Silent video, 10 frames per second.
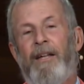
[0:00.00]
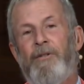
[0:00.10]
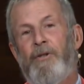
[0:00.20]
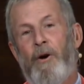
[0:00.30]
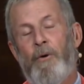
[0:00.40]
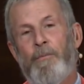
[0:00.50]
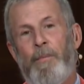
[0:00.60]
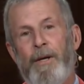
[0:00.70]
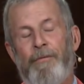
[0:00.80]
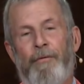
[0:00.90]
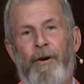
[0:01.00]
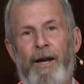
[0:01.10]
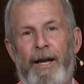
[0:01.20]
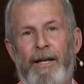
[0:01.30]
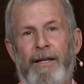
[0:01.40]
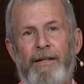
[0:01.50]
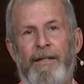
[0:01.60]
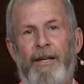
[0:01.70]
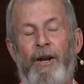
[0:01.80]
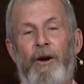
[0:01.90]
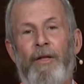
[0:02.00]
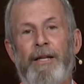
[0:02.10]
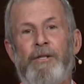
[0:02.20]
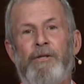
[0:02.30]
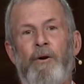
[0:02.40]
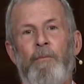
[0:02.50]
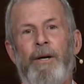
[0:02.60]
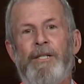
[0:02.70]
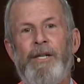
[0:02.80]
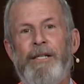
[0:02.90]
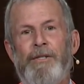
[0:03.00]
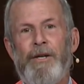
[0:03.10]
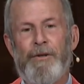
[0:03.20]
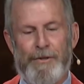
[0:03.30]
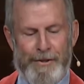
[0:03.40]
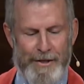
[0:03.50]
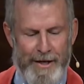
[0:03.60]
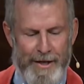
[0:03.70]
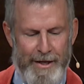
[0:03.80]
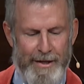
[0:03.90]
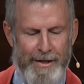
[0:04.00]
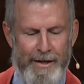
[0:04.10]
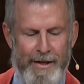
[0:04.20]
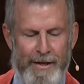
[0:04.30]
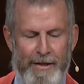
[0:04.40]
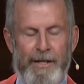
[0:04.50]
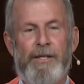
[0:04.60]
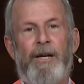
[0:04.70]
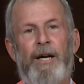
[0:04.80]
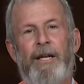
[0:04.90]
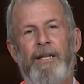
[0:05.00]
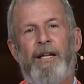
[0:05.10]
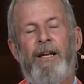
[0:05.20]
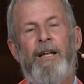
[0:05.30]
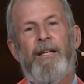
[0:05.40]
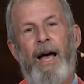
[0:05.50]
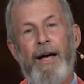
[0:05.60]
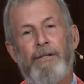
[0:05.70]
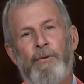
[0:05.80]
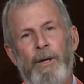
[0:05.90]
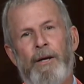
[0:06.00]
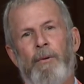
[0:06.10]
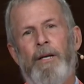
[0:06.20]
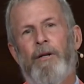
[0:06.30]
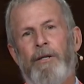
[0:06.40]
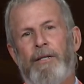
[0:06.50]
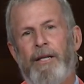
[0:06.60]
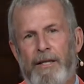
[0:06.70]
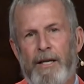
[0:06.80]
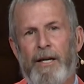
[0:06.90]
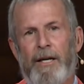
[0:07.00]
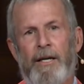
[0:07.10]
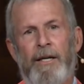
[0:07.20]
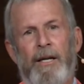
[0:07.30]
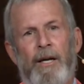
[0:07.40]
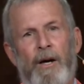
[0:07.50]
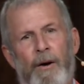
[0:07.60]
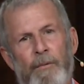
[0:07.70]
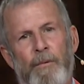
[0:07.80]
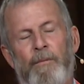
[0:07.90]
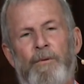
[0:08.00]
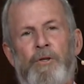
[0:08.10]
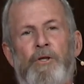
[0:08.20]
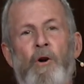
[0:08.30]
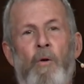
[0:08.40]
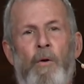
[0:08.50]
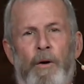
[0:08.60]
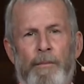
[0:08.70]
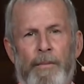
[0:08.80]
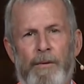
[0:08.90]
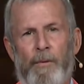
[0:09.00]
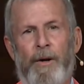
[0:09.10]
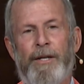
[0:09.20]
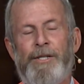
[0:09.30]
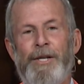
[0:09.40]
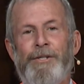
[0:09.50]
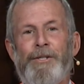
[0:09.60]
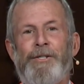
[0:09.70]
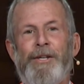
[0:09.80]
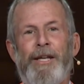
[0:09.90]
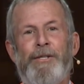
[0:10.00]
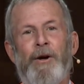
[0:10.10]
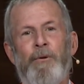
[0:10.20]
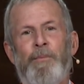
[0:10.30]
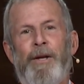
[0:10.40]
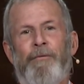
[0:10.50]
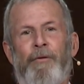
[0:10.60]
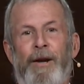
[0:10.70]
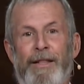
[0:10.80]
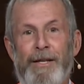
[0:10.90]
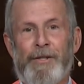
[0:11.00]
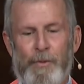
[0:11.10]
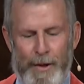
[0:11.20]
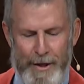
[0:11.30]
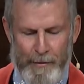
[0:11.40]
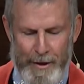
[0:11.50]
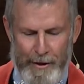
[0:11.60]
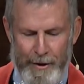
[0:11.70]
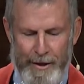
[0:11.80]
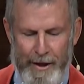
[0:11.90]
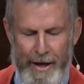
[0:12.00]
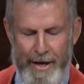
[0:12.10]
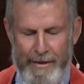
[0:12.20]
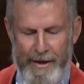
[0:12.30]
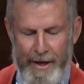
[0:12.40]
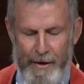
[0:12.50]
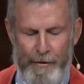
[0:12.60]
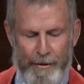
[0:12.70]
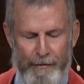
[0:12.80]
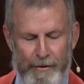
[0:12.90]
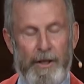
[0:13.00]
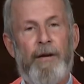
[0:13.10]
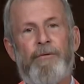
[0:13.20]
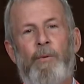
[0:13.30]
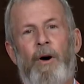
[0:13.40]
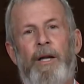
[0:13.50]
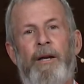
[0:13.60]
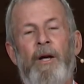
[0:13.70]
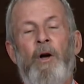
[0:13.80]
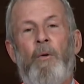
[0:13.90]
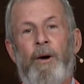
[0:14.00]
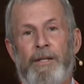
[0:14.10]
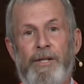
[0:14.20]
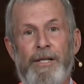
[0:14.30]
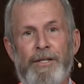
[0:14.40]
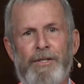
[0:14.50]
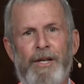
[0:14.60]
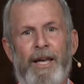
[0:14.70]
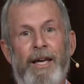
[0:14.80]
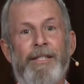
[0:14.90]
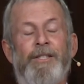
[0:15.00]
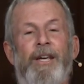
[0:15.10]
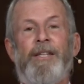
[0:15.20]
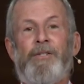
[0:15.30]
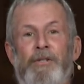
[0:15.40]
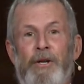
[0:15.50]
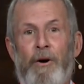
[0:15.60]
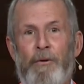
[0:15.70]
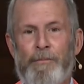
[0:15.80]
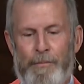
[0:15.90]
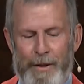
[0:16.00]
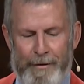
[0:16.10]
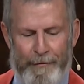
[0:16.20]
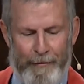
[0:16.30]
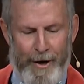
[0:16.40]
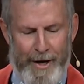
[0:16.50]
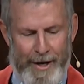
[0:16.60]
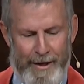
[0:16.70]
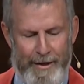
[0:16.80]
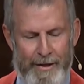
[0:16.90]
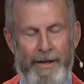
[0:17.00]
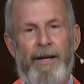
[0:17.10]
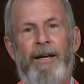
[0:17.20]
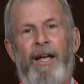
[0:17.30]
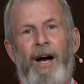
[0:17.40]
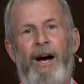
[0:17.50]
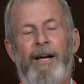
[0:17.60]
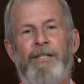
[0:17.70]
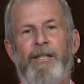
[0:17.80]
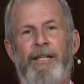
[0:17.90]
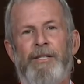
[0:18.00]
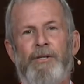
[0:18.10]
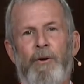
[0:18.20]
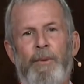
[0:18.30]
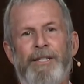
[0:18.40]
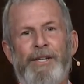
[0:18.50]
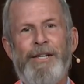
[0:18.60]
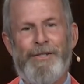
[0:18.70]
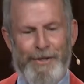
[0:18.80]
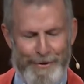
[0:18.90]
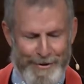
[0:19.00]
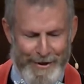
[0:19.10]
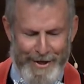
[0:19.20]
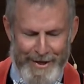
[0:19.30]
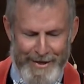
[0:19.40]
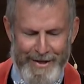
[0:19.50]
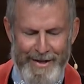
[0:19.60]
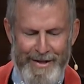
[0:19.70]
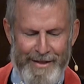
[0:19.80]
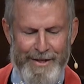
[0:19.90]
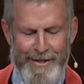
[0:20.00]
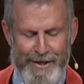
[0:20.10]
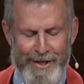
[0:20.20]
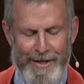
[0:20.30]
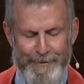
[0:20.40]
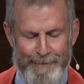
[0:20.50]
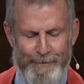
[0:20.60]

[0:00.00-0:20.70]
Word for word: Don't be afraid. You know, that's so much easier said than done. Last week we looked at the storm where Jesus said, Don't be afraid. This week we look at the health of a loved one where Jesus again says, Don't be afraid. Gosh, that's so much easier said than done.